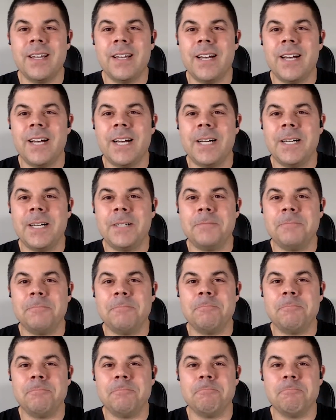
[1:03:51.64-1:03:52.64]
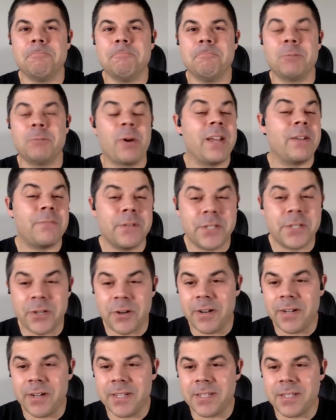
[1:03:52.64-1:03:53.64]
Um, Great for
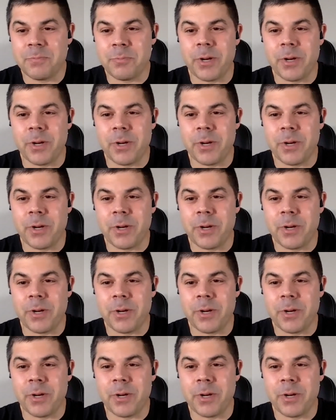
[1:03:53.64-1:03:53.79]
tourists,